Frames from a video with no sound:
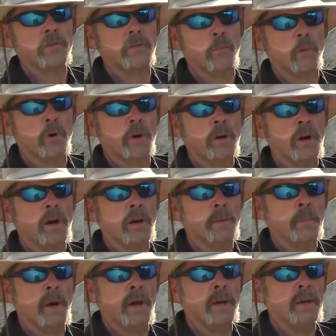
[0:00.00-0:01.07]
some work on
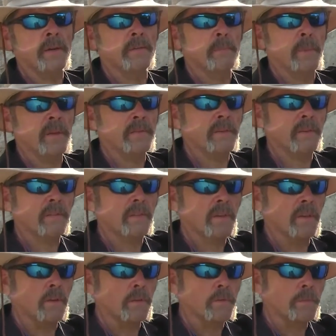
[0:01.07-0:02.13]
my basic
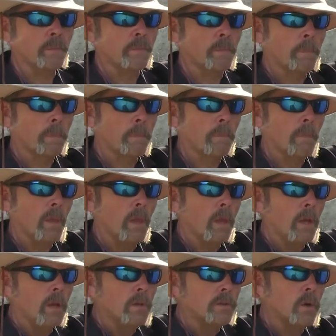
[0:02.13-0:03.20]
skills.
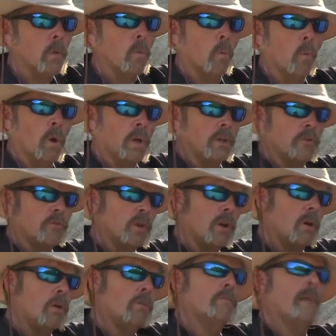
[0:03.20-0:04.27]
So 1
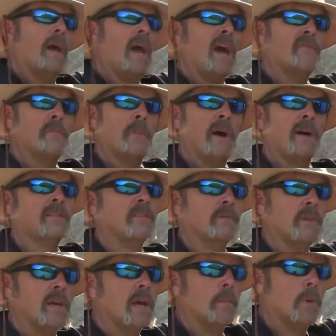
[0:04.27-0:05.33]
drill, half a box of
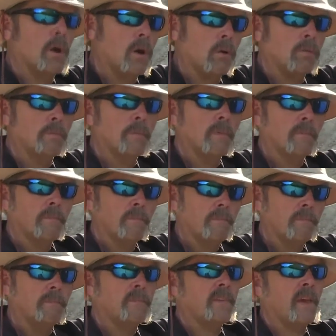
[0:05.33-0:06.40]
ammo,
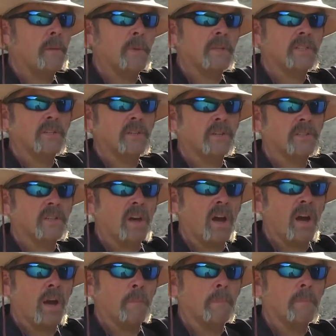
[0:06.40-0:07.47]
10 minutes of your
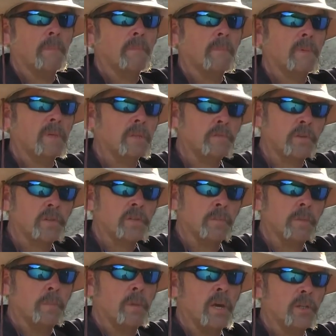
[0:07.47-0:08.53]
time, gives you something
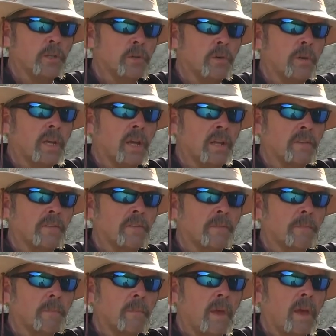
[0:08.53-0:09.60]
to measure against,
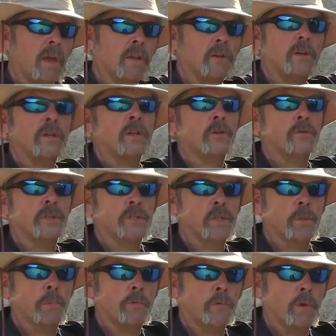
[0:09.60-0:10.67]
and you can increase
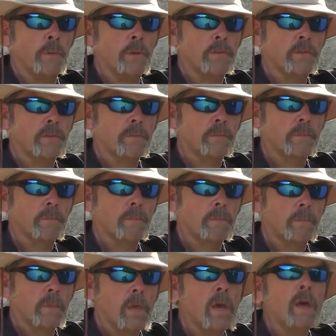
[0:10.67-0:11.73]
your performance.
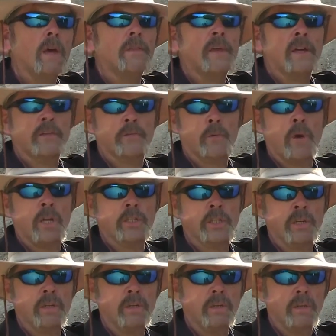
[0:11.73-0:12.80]
Thanks for
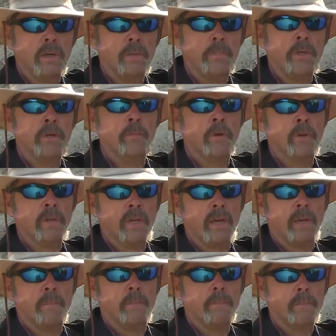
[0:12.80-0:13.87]
watching. I'm Peter
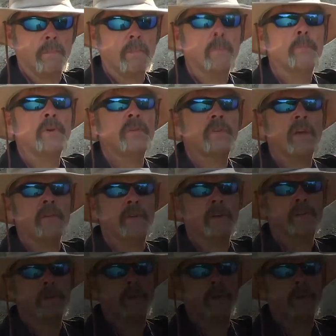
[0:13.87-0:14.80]
Burlingame. Be safe out